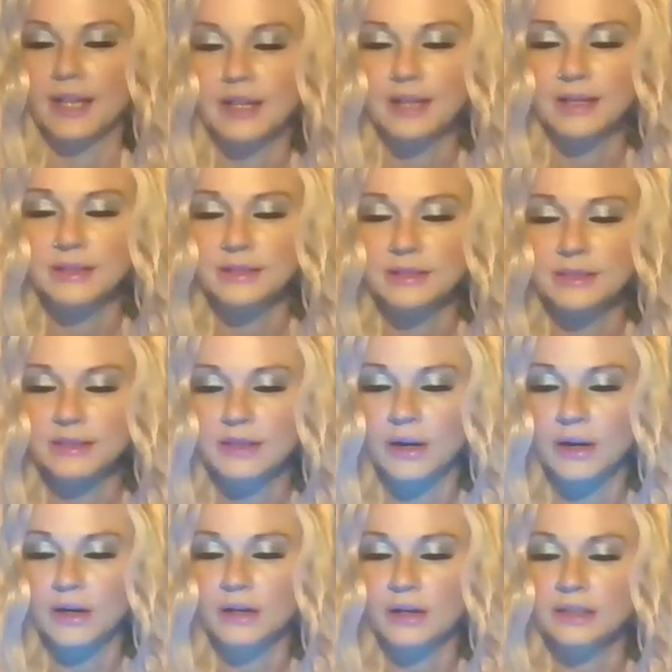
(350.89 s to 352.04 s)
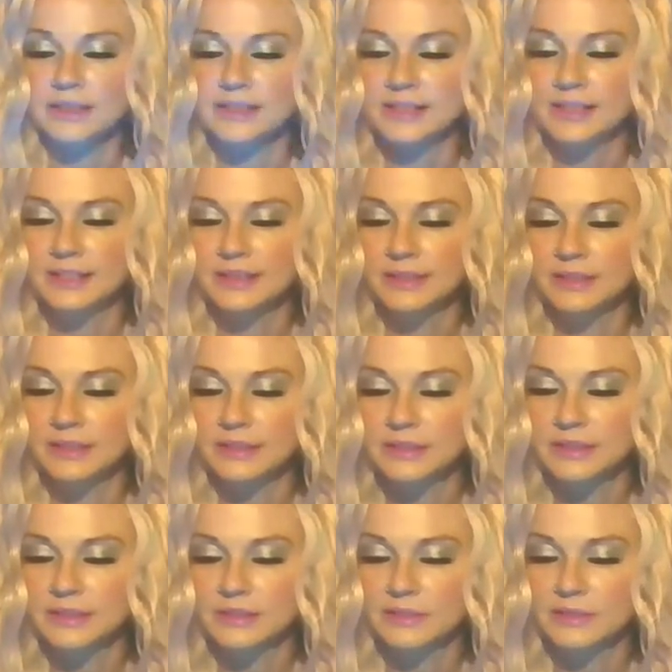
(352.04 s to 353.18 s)
and our
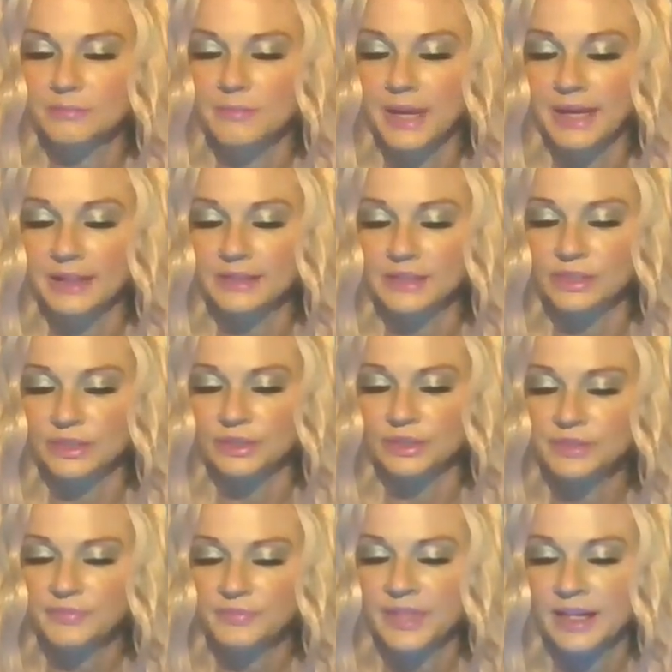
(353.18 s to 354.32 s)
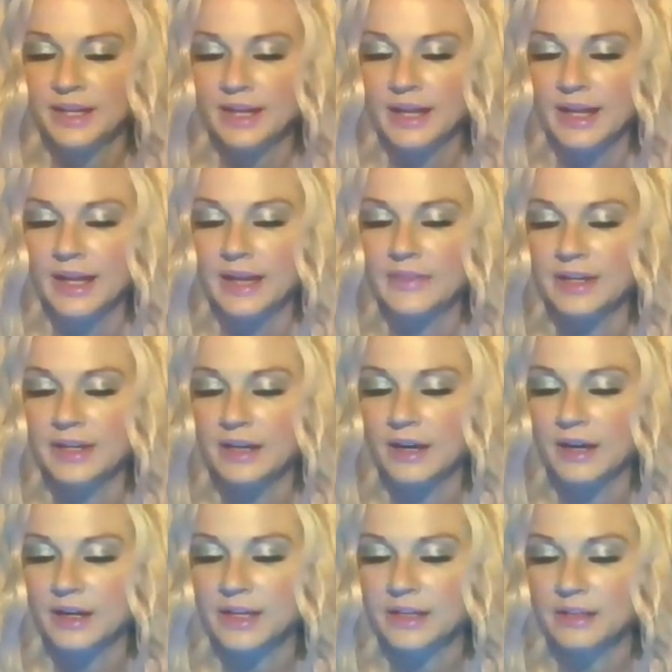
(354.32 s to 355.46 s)
ascendant masters, and they
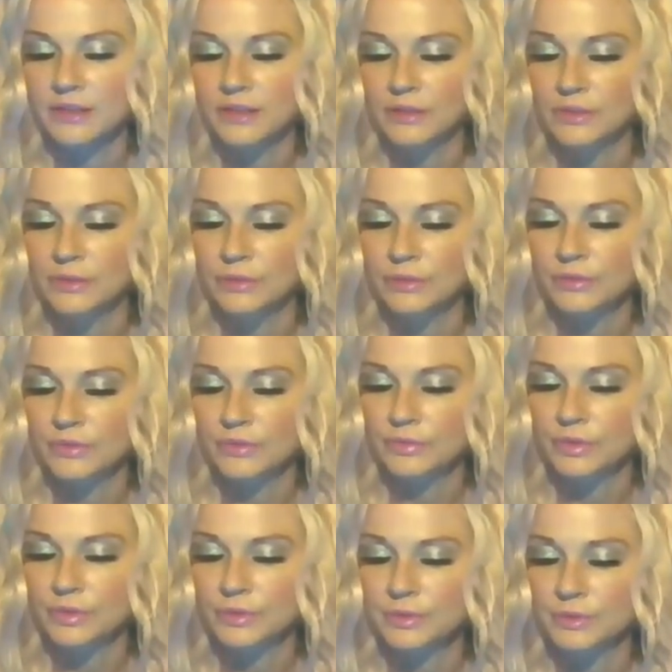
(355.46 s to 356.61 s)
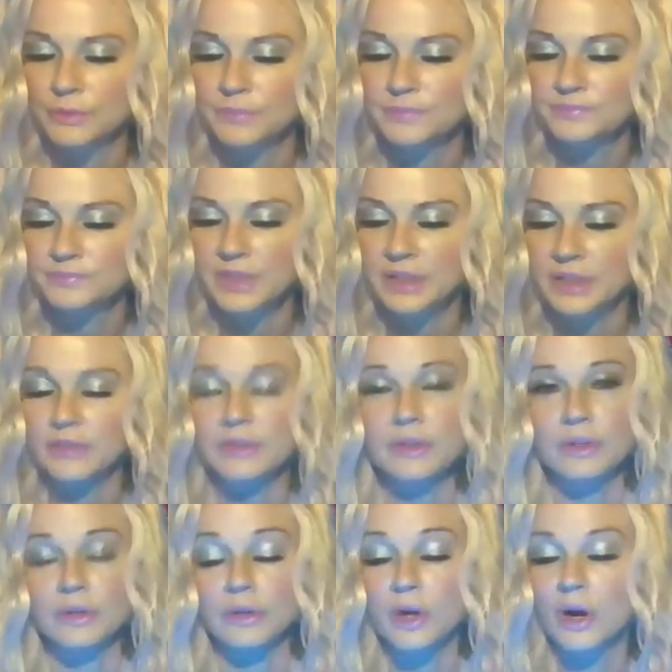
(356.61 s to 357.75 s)
guide you through
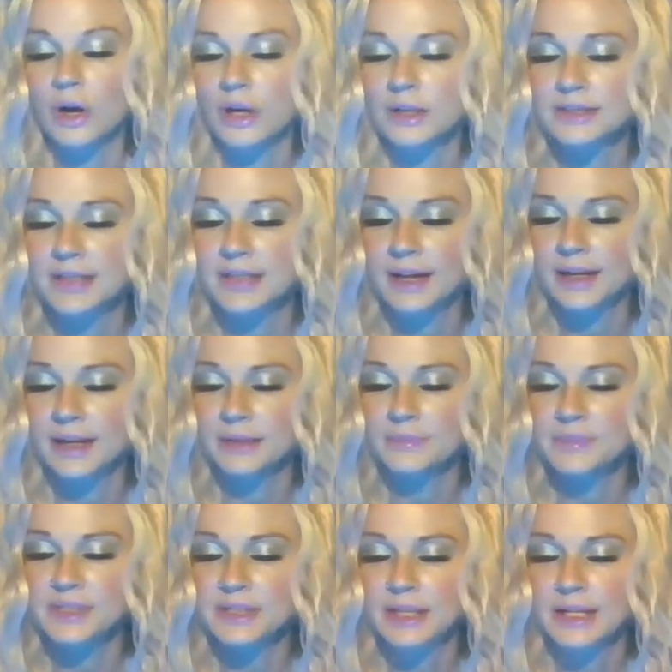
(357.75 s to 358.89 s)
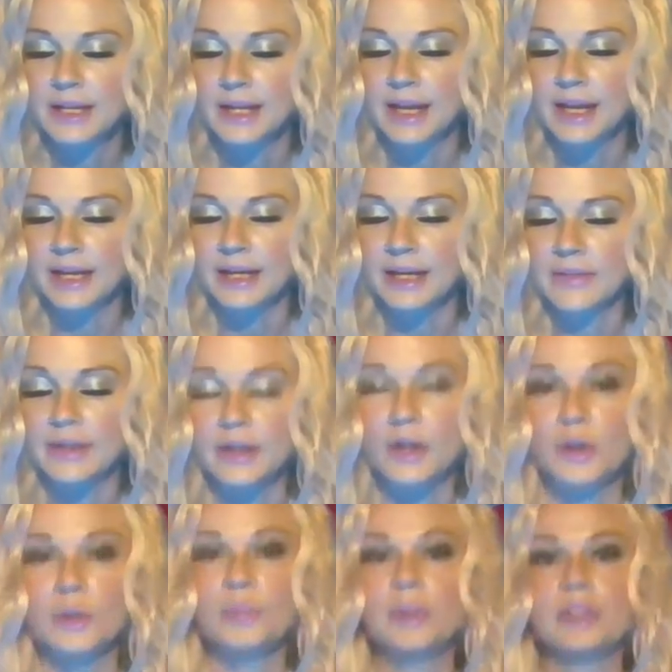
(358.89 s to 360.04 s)
your hard times, and they
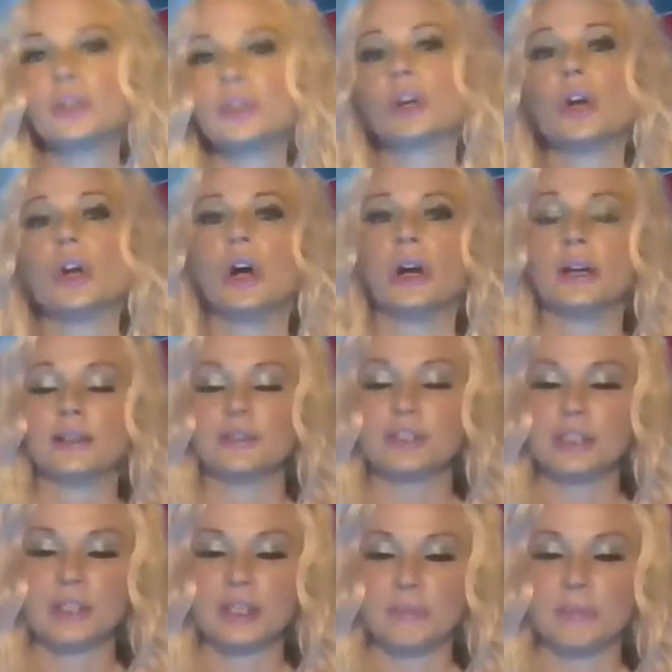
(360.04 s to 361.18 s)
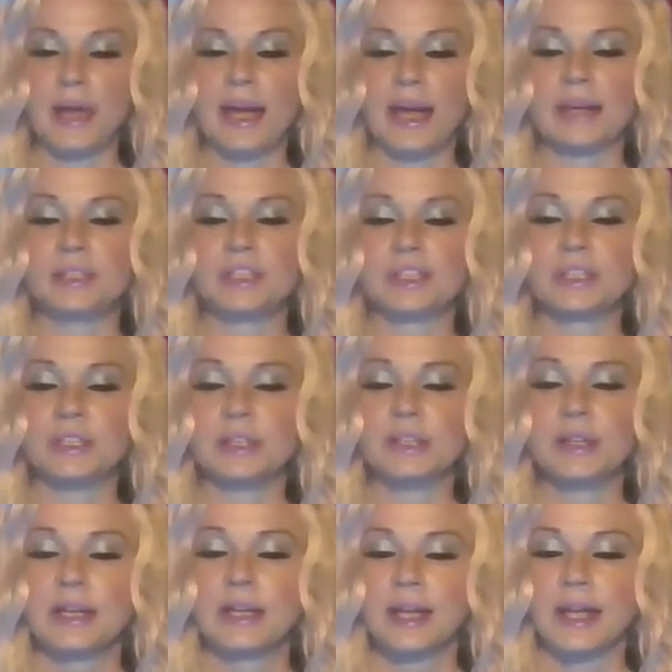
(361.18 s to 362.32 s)
open your heart to
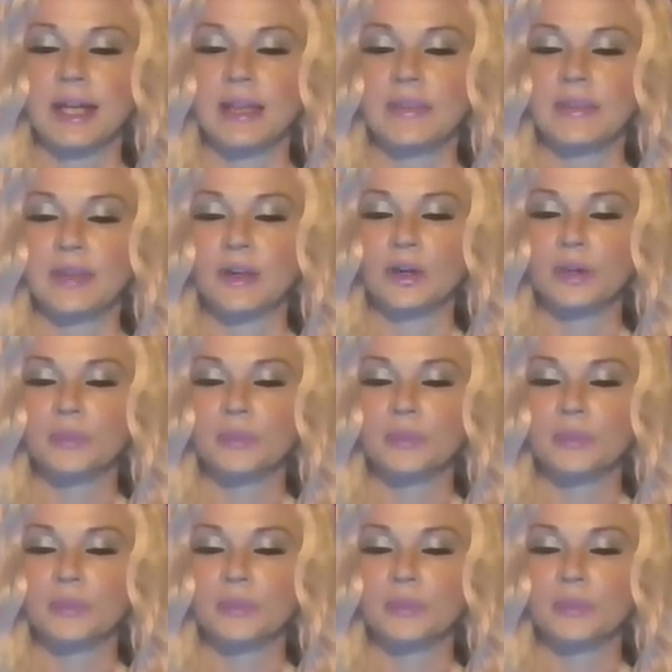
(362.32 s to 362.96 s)
compassion, and they